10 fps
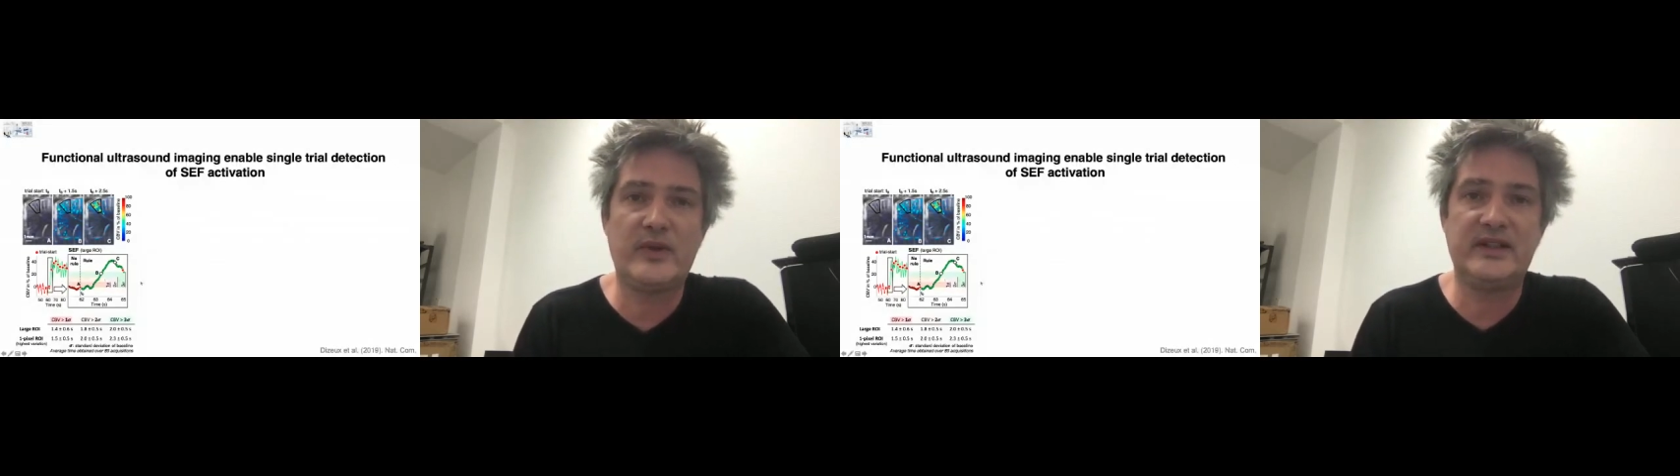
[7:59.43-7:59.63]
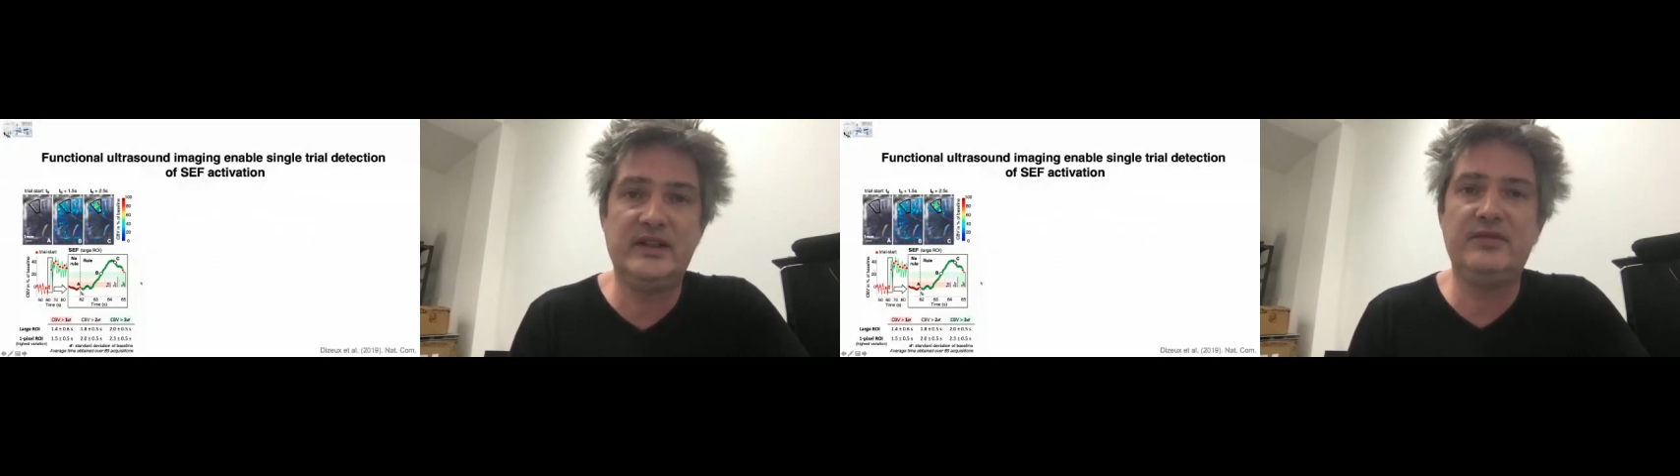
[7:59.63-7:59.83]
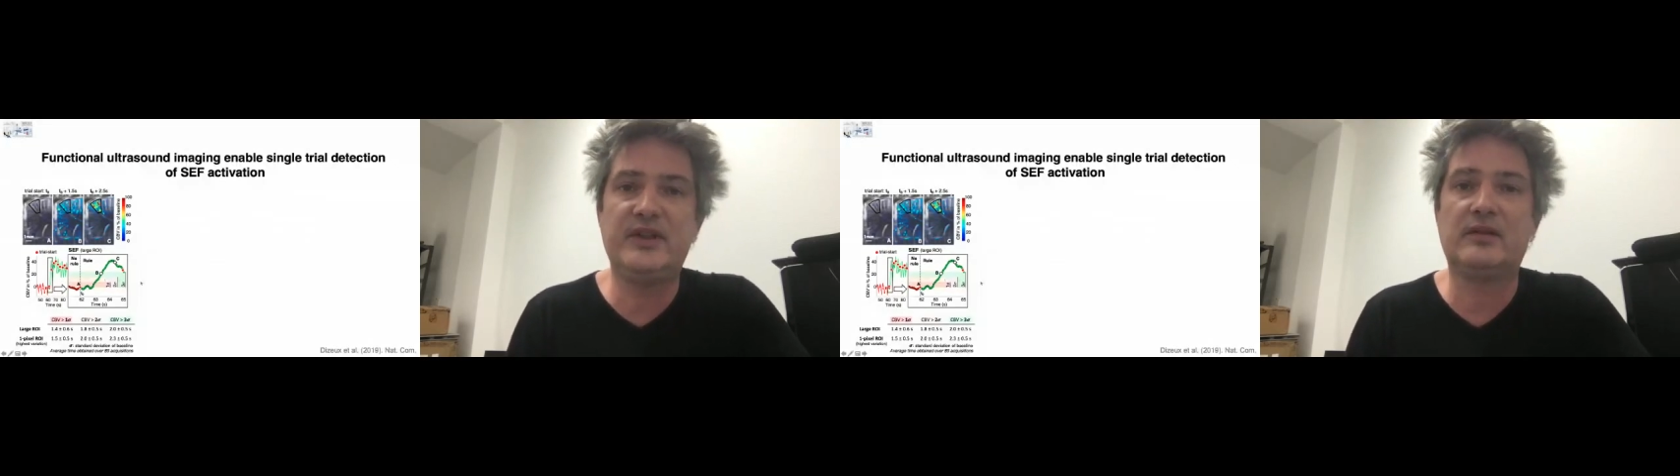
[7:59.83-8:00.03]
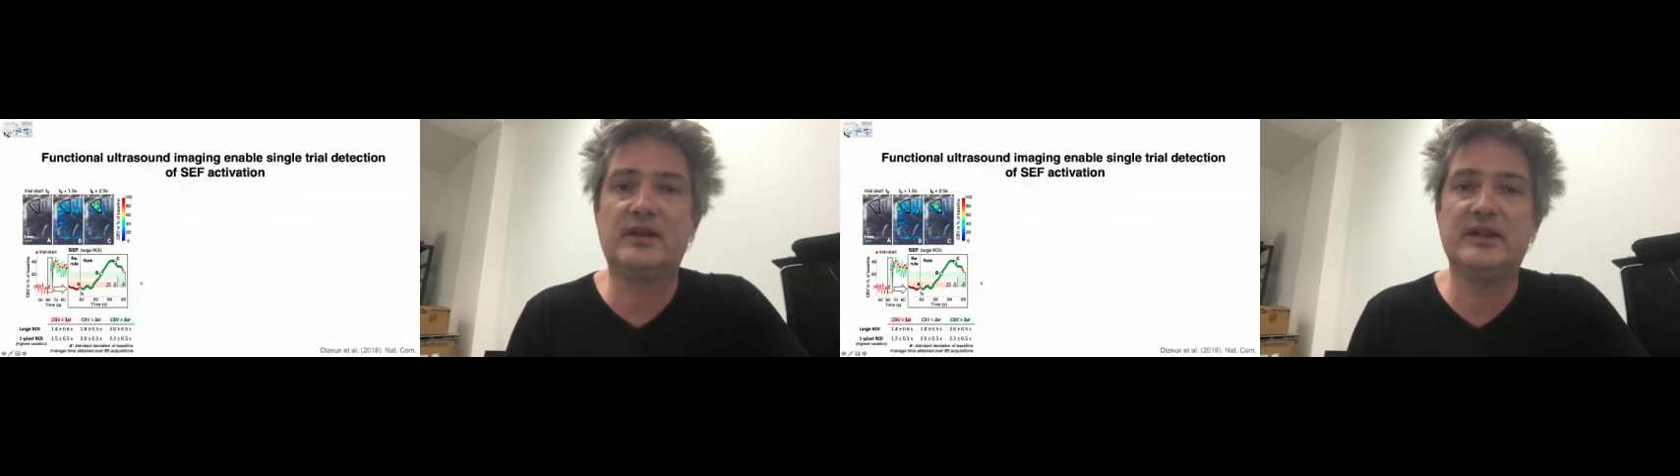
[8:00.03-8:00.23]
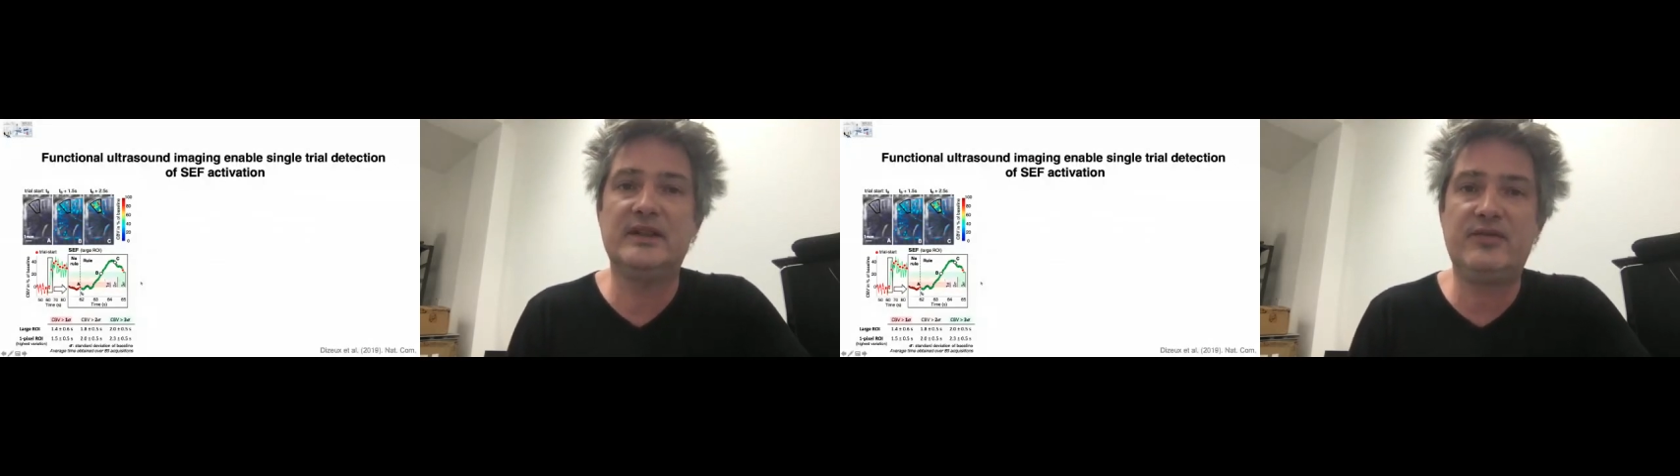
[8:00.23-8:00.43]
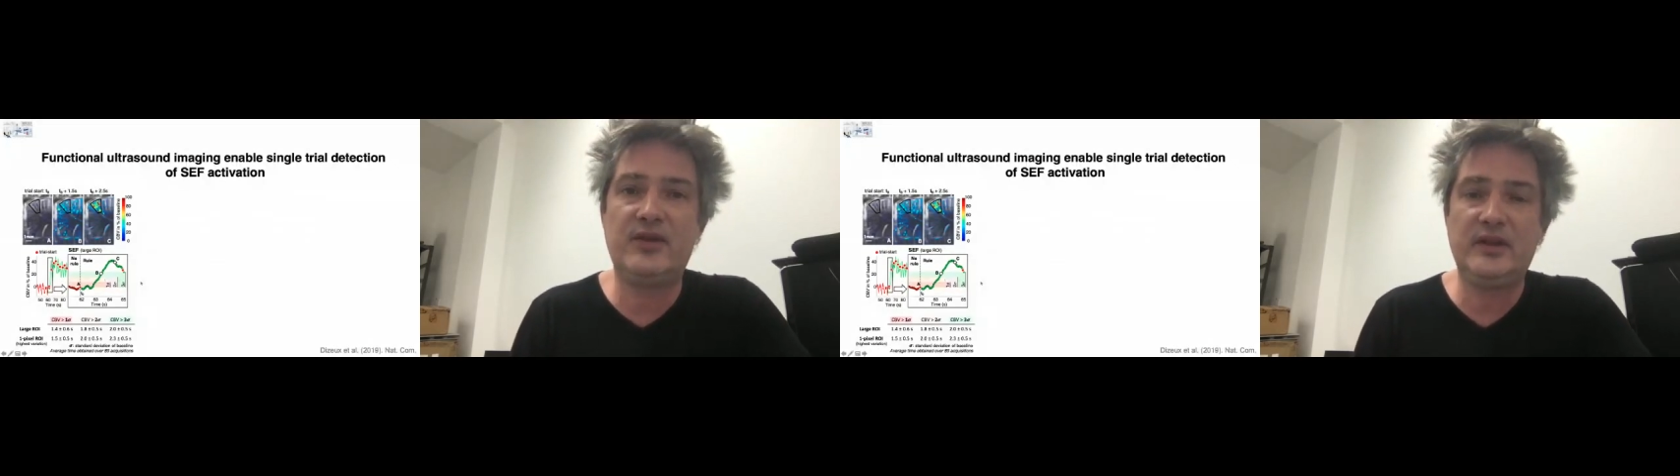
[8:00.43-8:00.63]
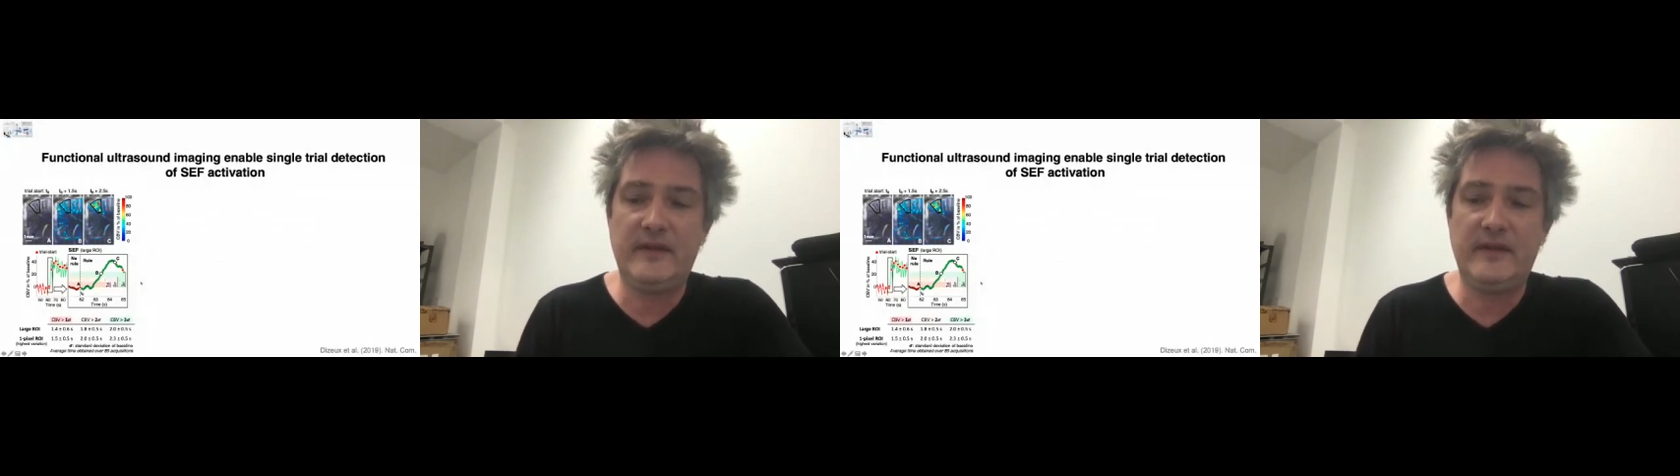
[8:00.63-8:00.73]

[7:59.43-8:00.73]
was significantly different,